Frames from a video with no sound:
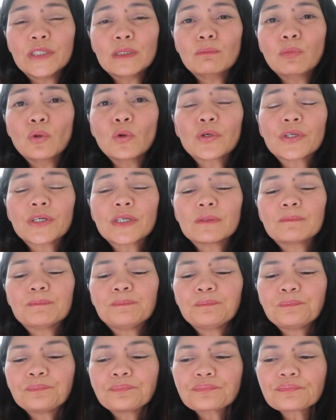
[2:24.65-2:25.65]
bought it.
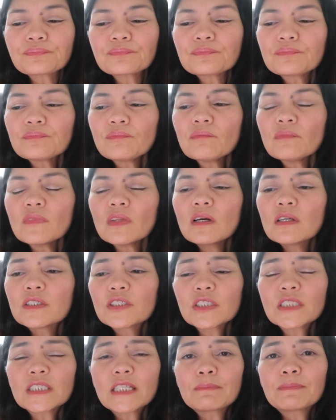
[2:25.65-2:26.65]

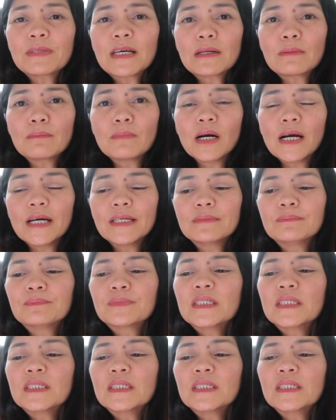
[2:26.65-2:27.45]
Just keep that in mind.